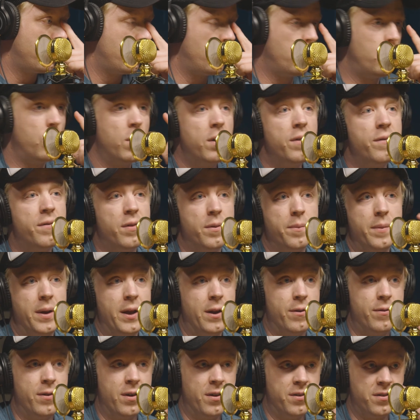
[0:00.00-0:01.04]
One of the
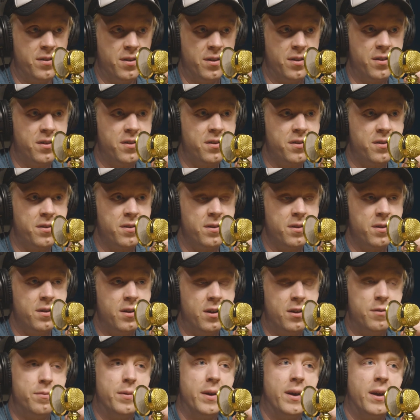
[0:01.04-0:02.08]
main reasons
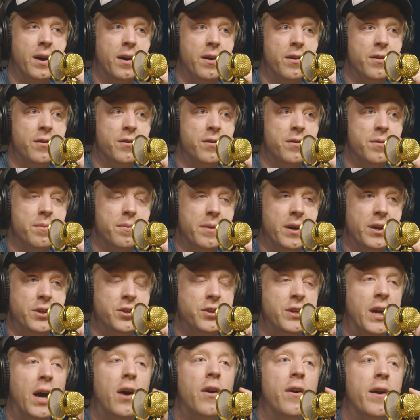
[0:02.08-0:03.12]
is because my
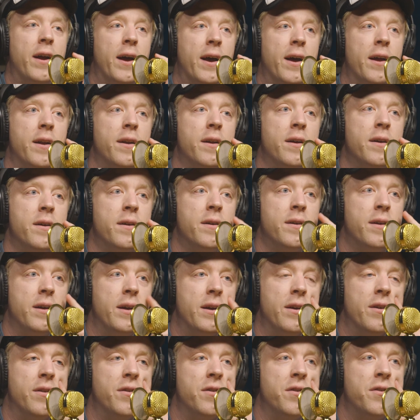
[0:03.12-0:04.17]
shower head
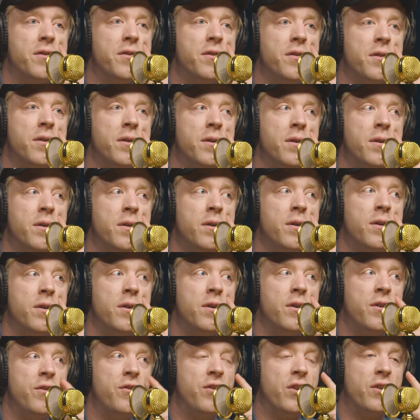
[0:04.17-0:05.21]
is
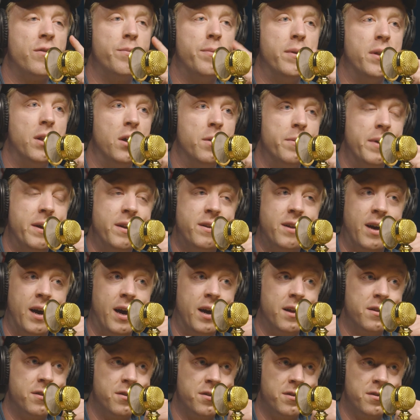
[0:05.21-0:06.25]
just below my
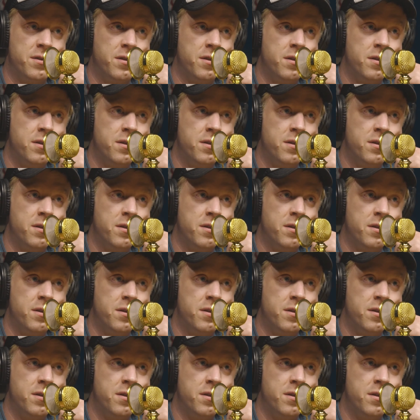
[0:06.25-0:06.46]
tots.